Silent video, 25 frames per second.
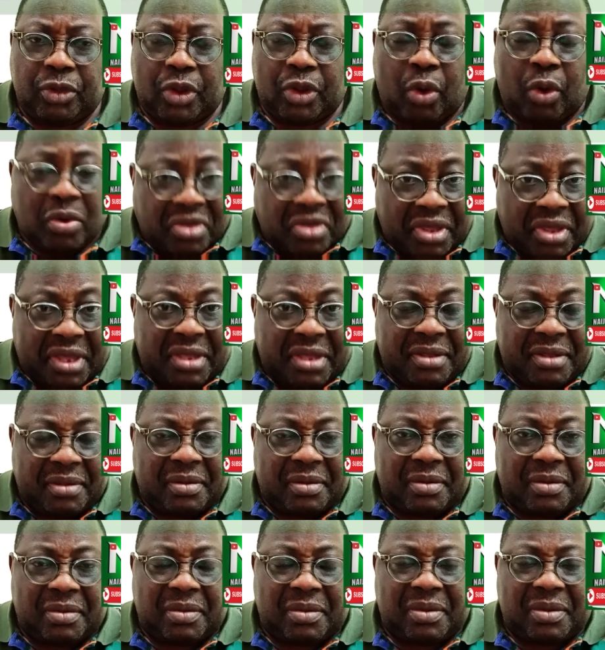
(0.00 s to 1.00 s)

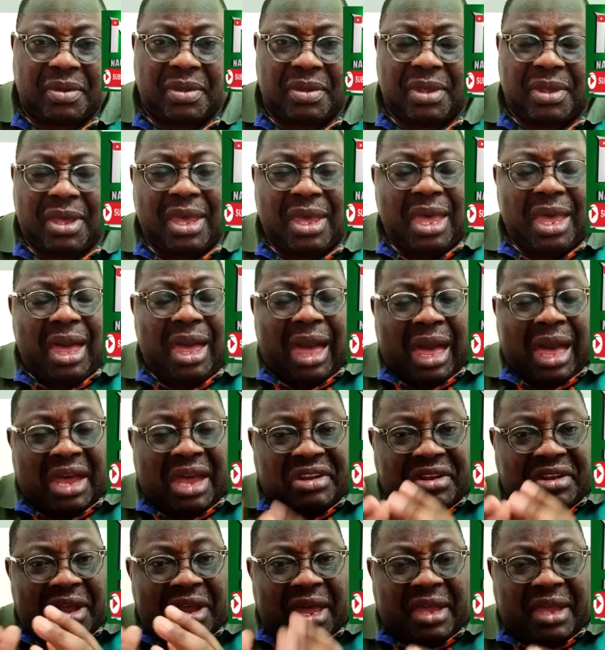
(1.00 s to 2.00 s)
Okay?
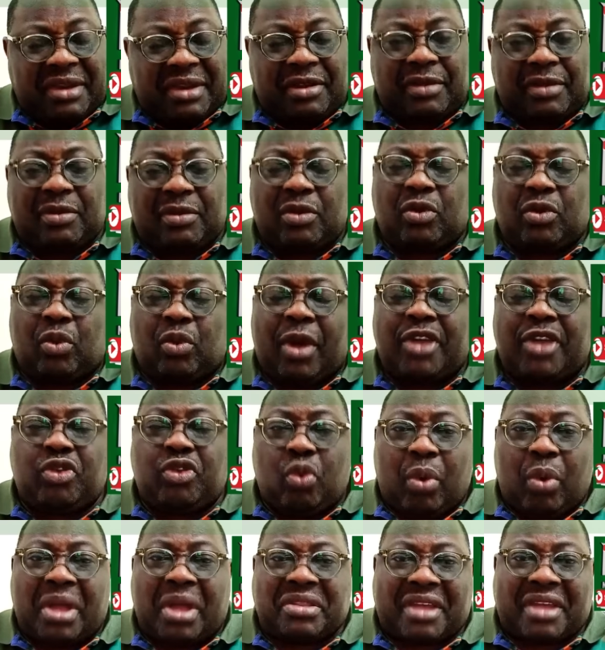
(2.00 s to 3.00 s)
And then when
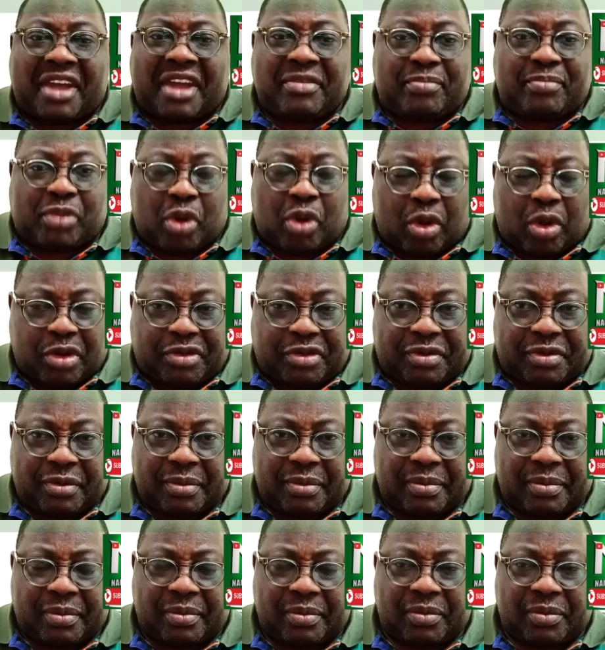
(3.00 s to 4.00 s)
you went abroad,
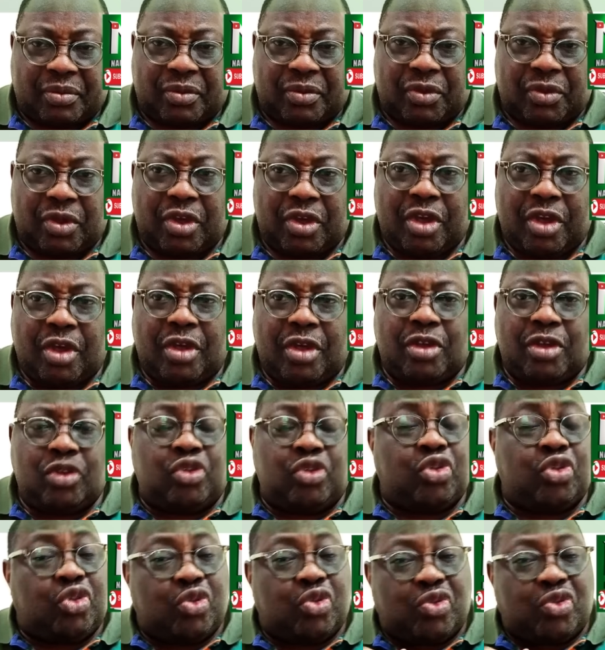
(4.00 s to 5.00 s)

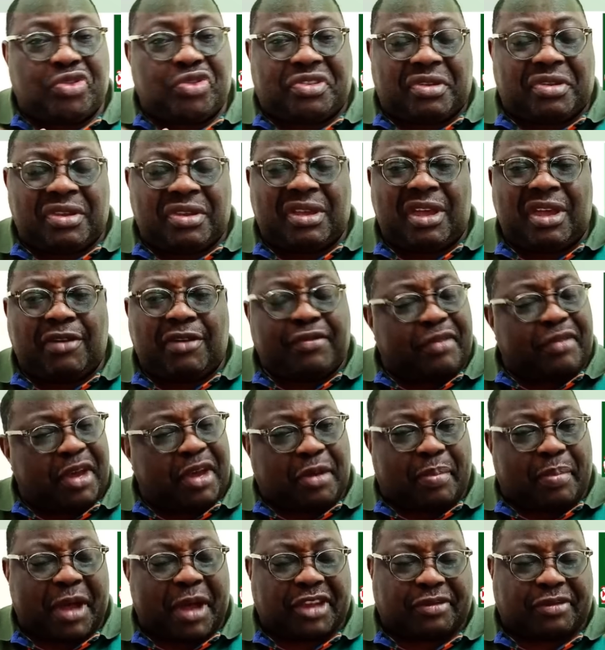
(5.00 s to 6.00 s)
you used a
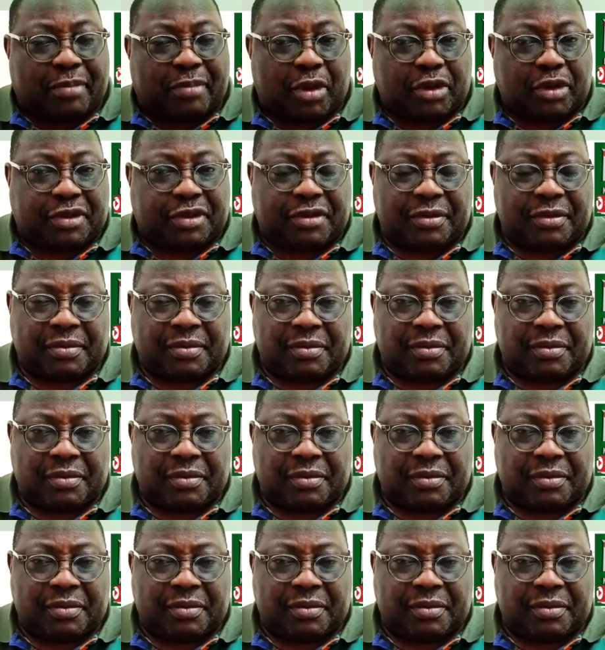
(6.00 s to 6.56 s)
fake passport.